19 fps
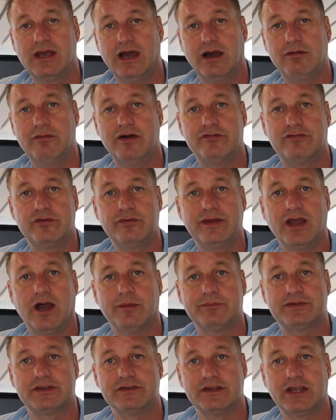However, we
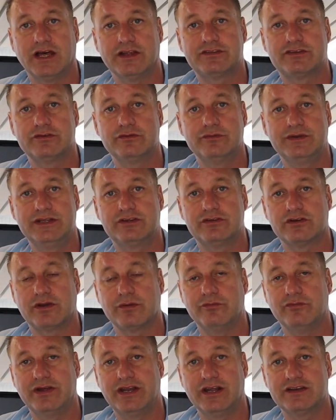opted not to. We took
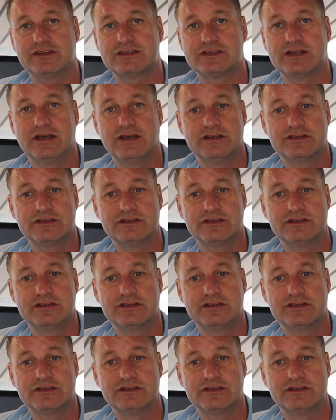them with us.